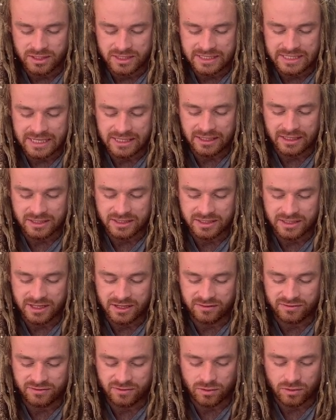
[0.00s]
Tell us,
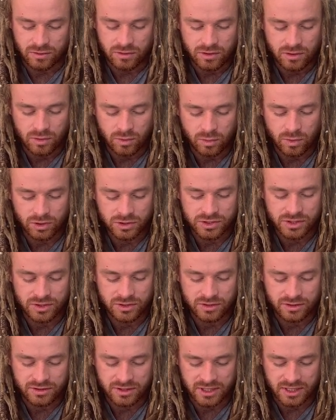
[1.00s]
therefore, what do
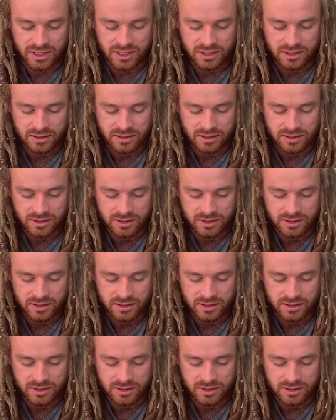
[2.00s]
you think?